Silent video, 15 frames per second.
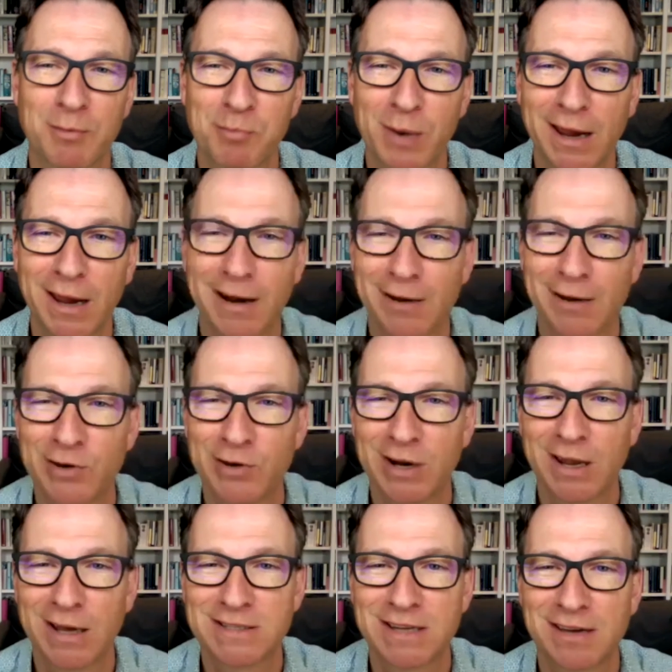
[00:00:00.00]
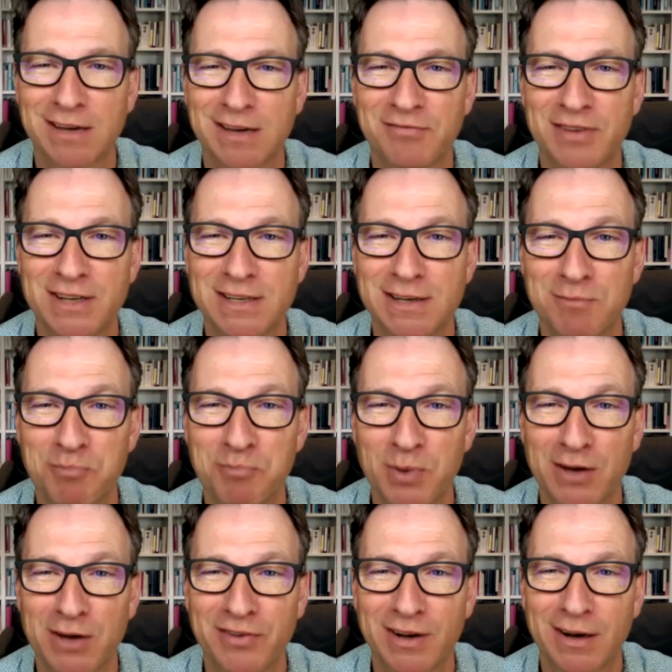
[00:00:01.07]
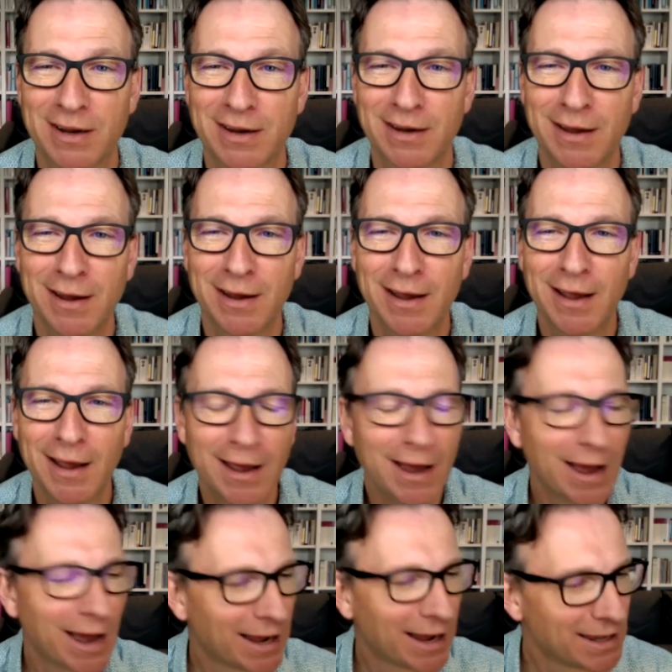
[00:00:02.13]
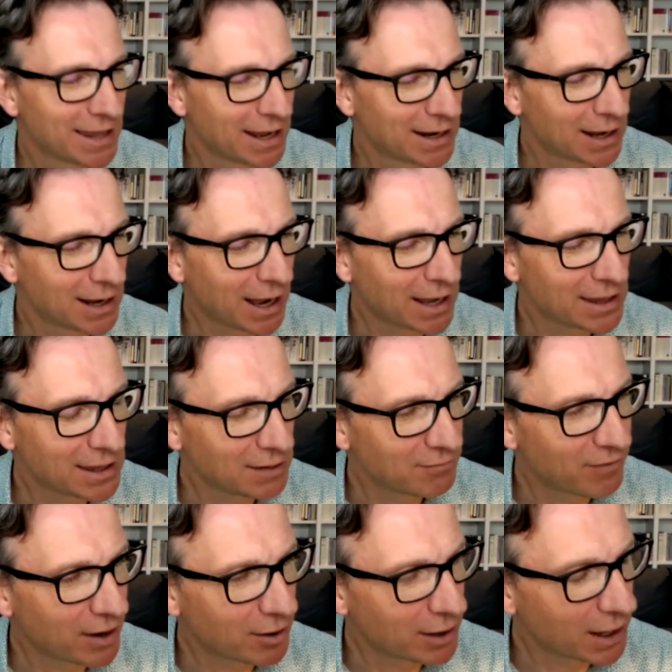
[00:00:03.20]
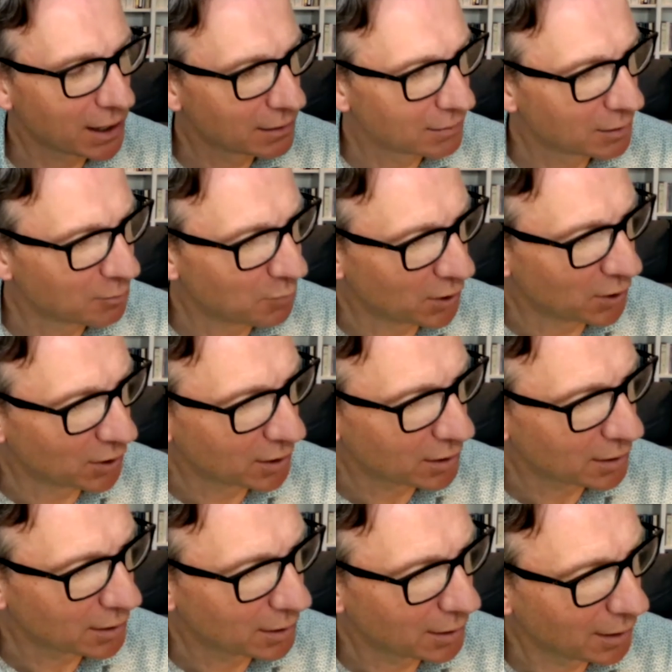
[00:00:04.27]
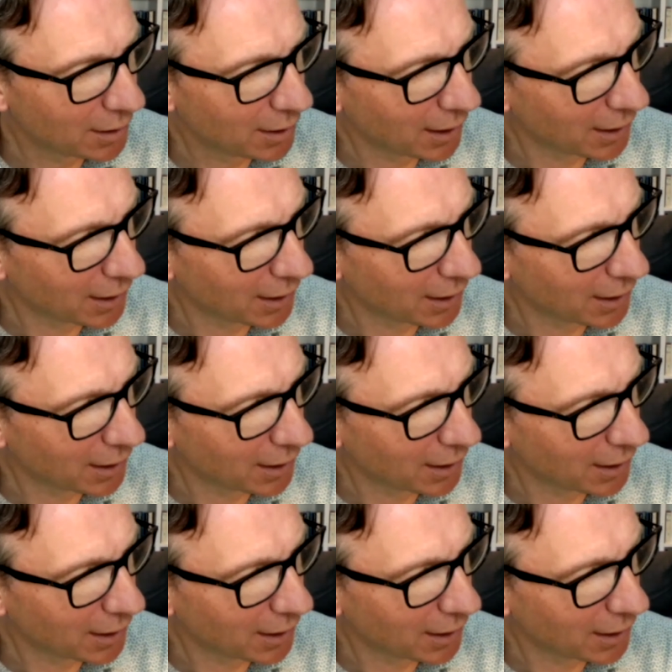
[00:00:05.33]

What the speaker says: plane, I realized I fitted in perfectly. And then at the very end of the book, I